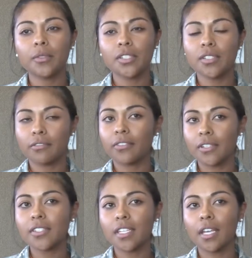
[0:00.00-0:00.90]
which is the
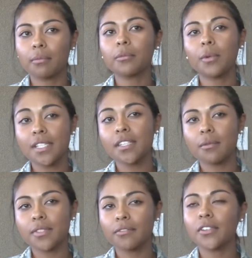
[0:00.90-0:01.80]
first time.
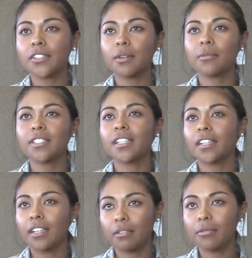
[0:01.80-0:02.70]
Wednesday was the first time we
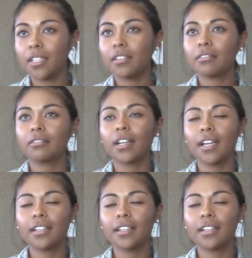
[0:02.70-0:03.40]
did it, and we